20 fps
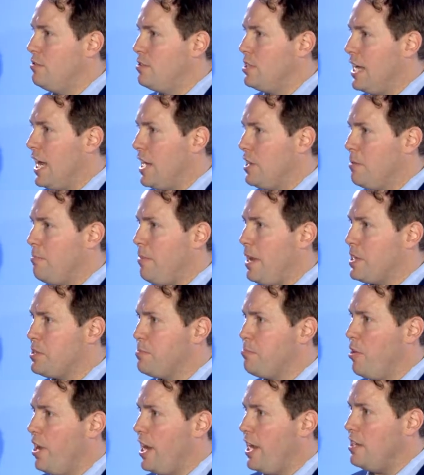get the best
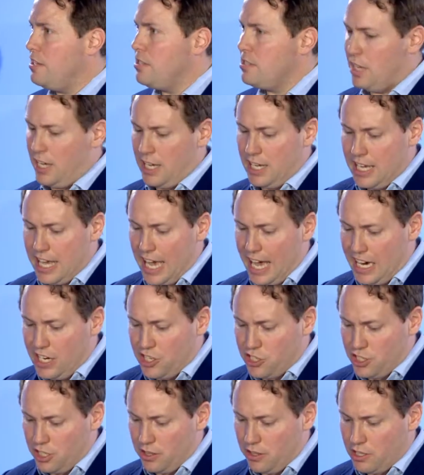brains
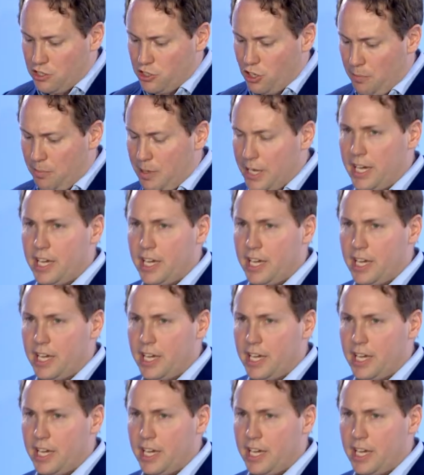engaged in this topic.